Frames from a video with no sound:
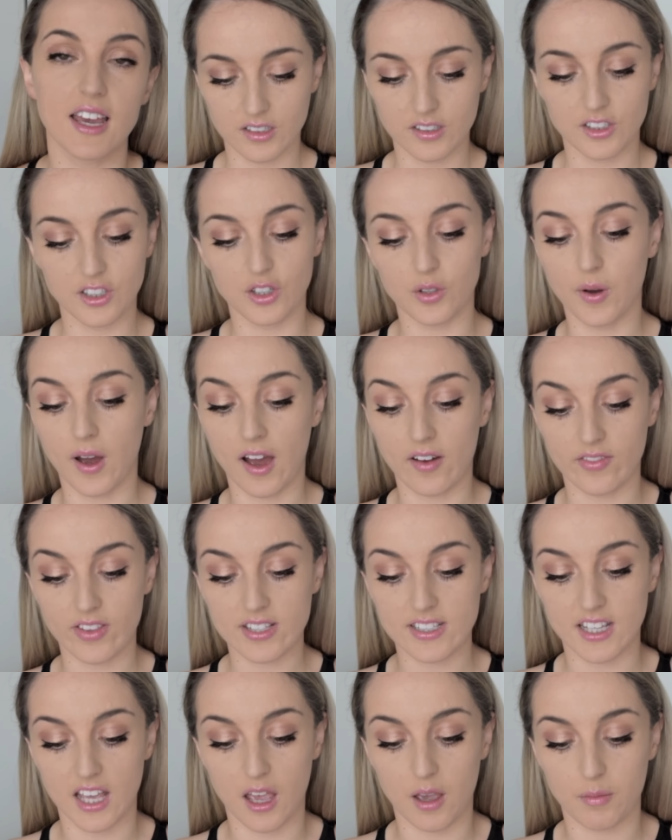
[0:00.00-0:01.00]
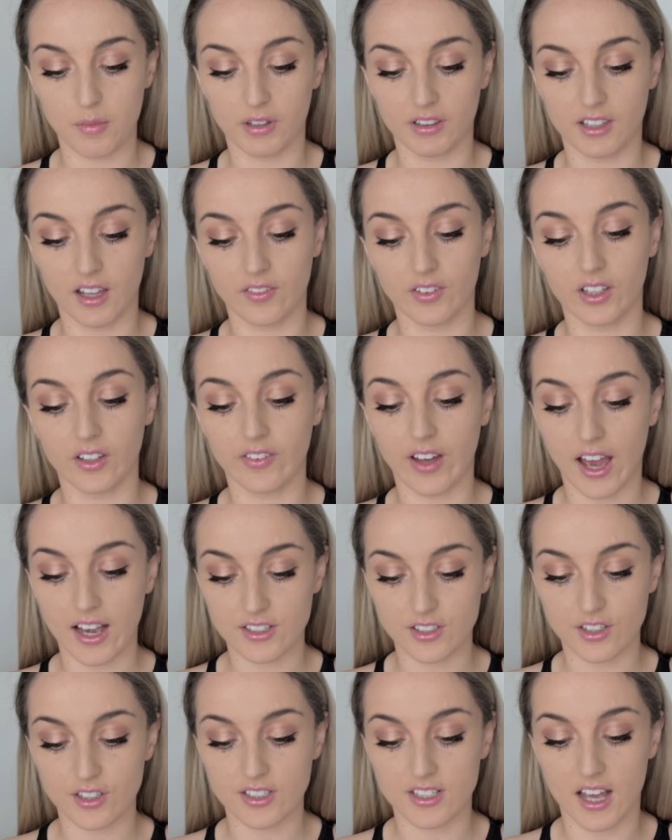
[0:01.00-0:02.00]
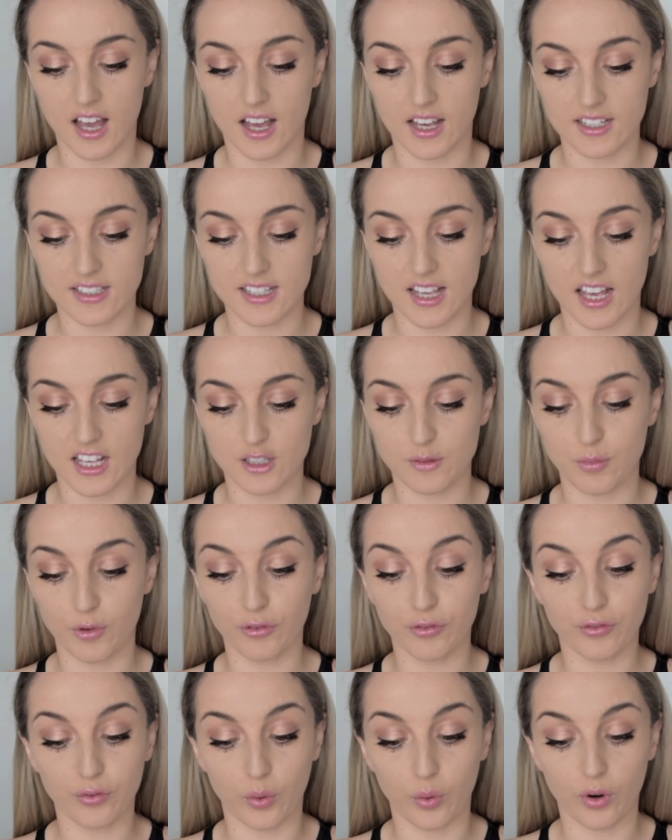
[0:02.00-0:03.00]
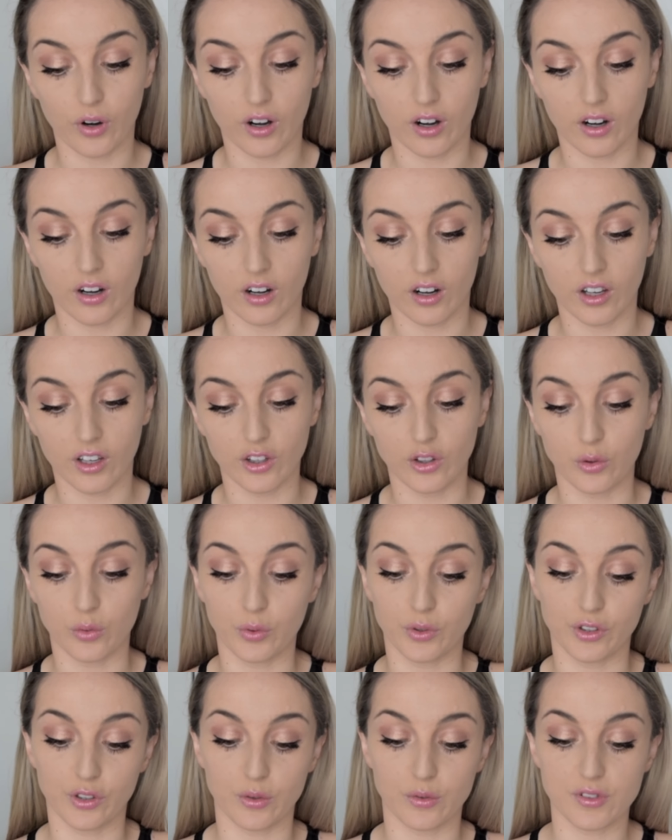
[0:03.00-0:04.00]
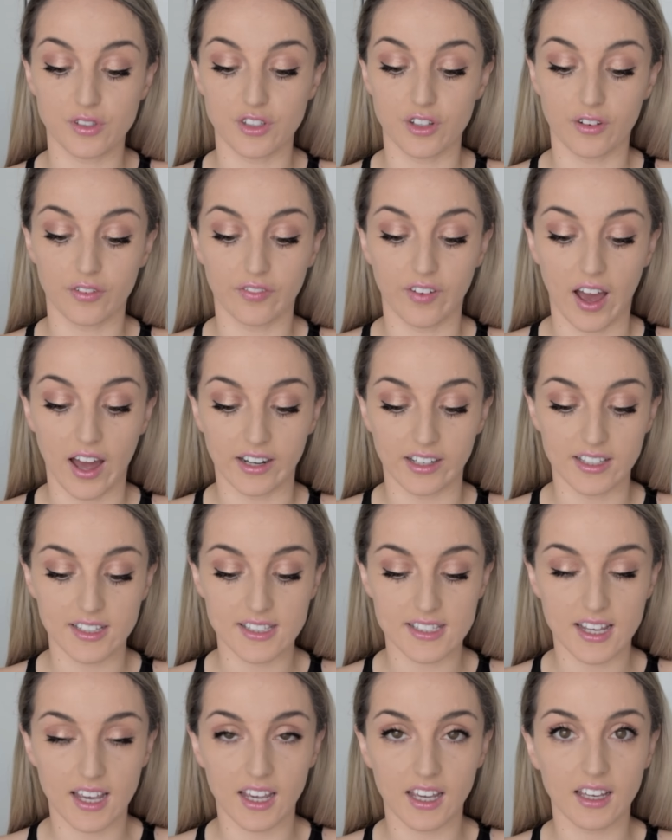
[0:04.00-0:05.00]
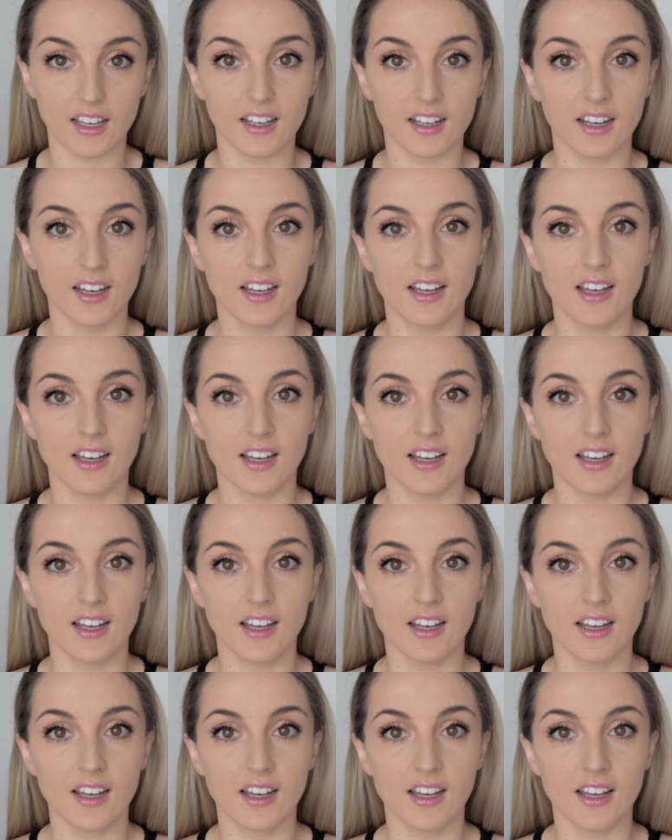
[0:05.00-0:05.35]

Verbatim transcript: Do you have the same level of exercise as before you reduced your fat intake?